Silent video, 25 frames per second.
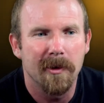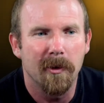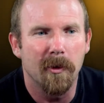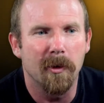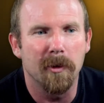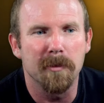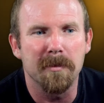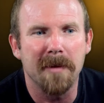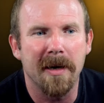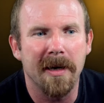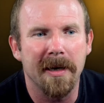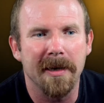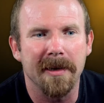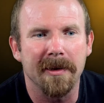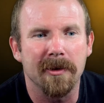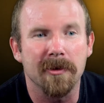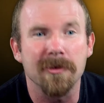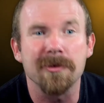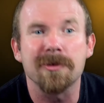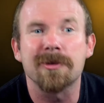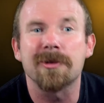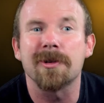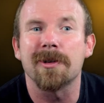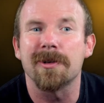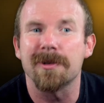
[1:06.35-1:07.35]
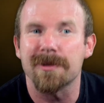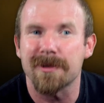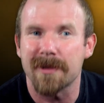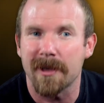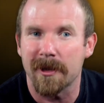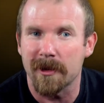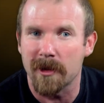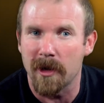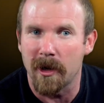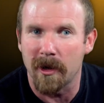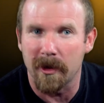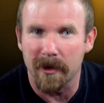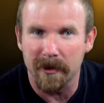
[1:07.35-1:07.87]
All my concerns
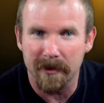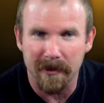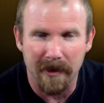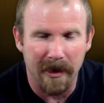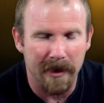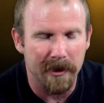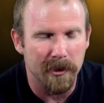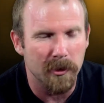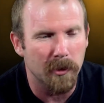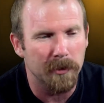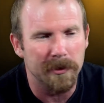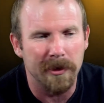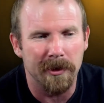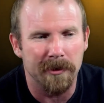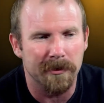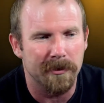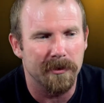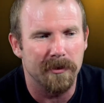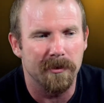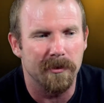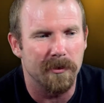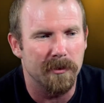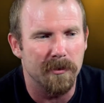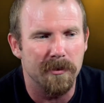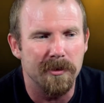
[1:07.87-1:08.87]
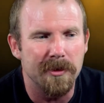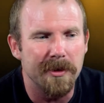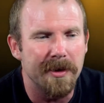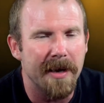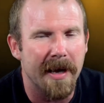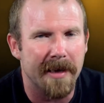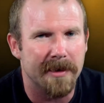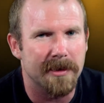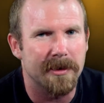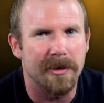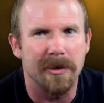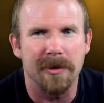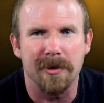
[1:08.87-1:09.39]
are gone. I know that the
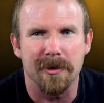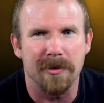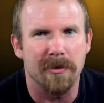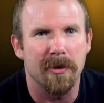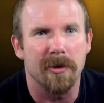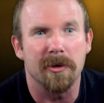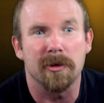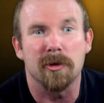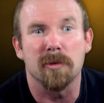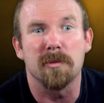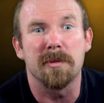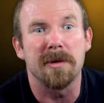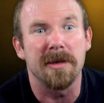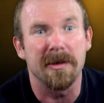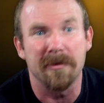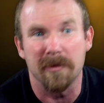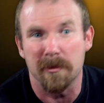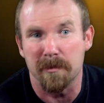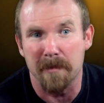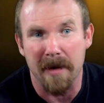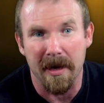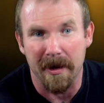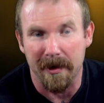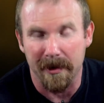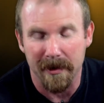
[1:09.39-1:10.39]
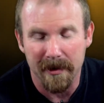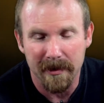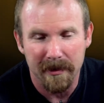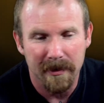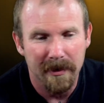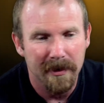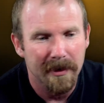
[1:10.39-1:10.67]
next year is going to be even better.